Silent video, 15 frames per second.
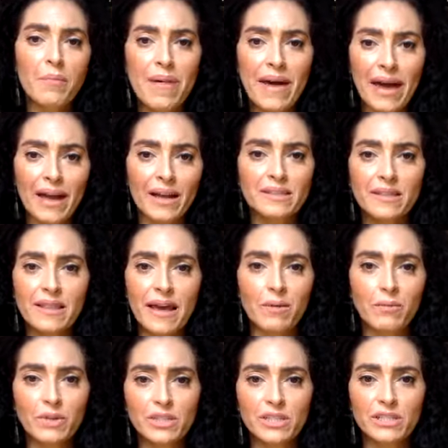back to that
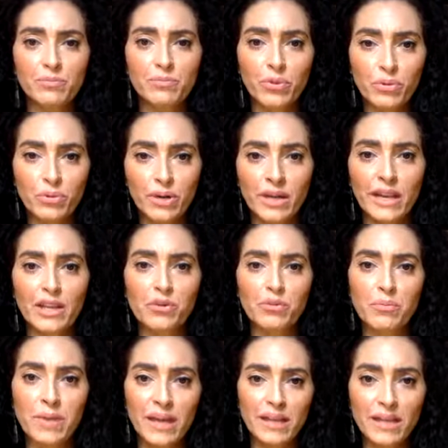which is broken and you
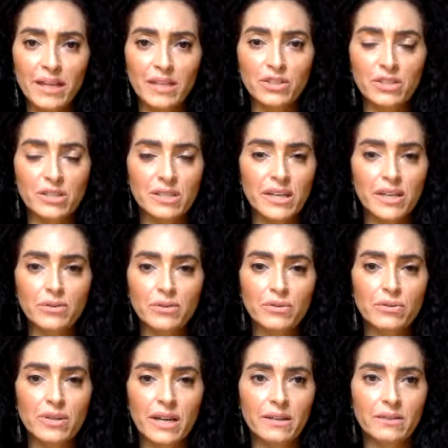mend it, just like you
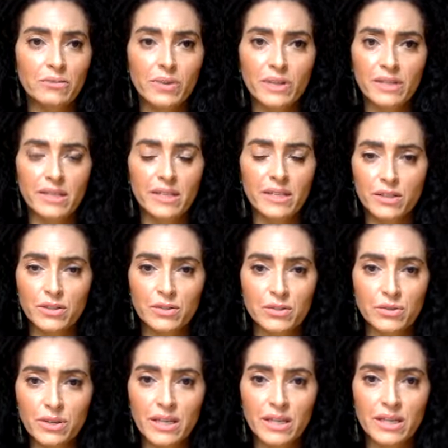do that. What is it?
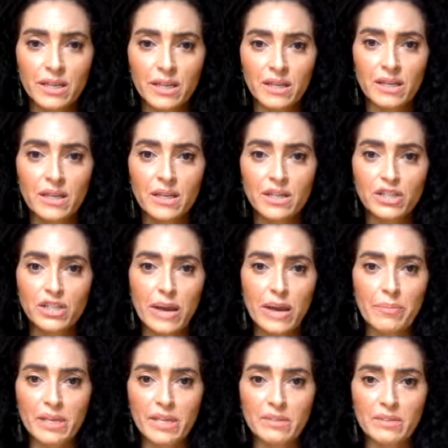Kintsugi in the Japanese.